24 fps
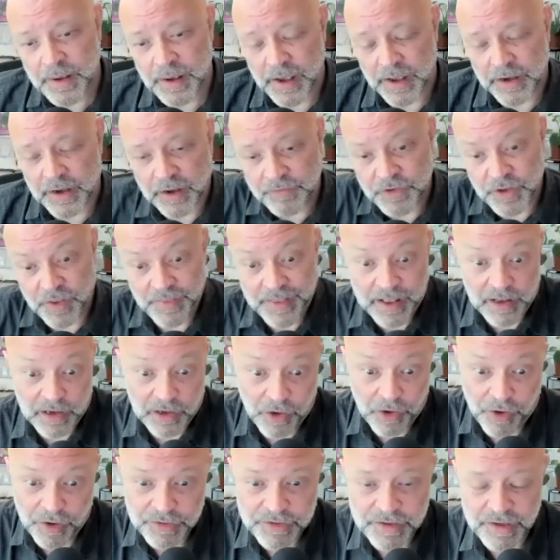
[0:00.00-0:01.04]
and I've done that a
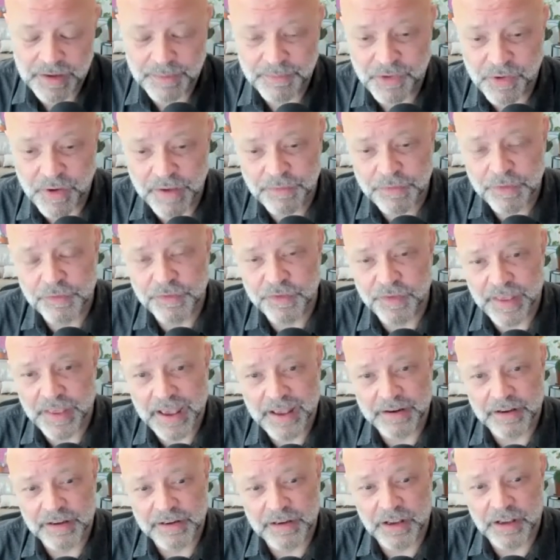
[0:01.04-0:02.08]
lot, and I'm grateful for that,
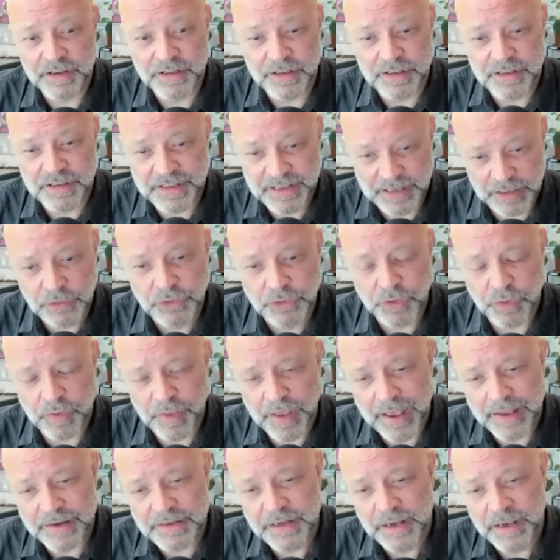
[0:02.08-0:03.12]
and I'd like to still do
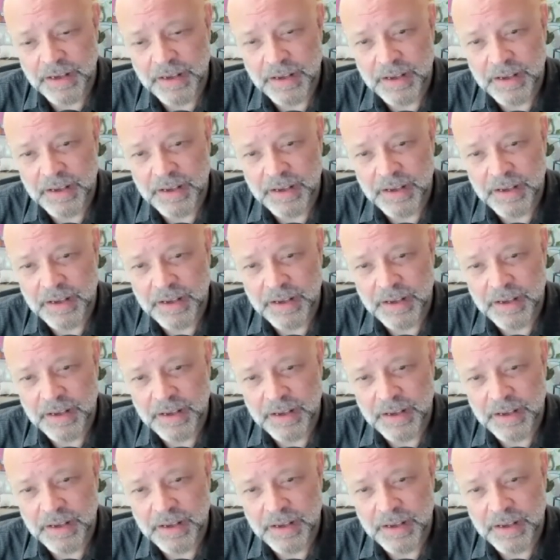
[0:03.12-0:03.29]
that.